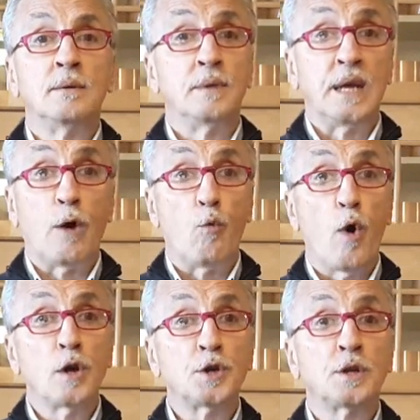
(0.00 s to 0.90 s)
They are
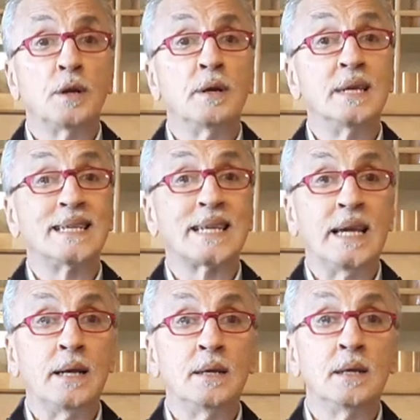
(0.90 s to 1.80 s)
washed,
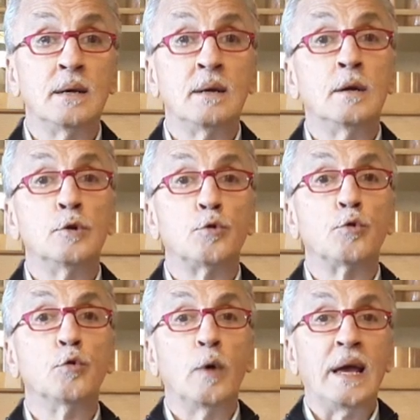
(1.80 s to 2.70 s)
skinned
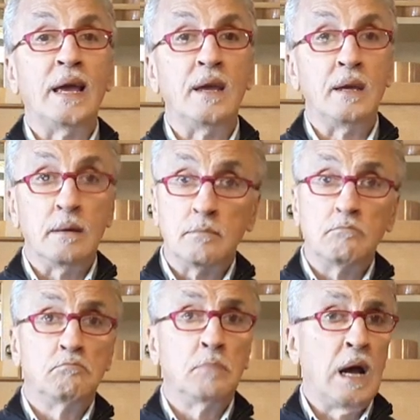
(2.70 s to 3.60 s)
through a
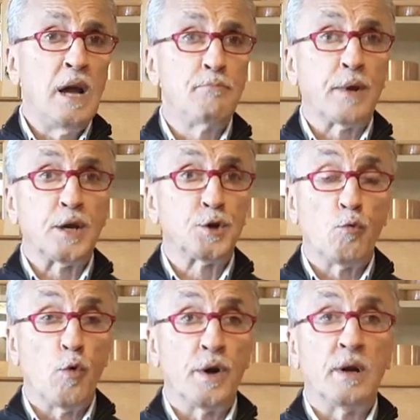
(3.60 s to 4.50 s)
high-pressure
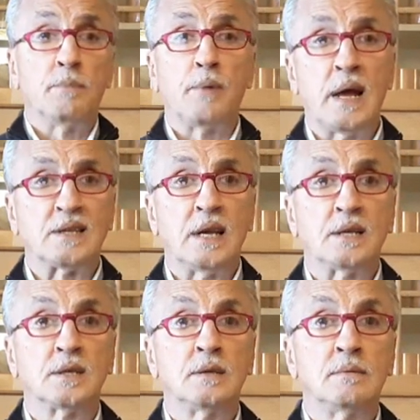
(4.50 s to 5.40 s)
water
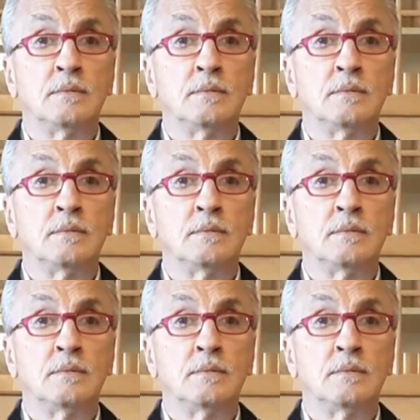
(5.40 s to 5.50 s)
process.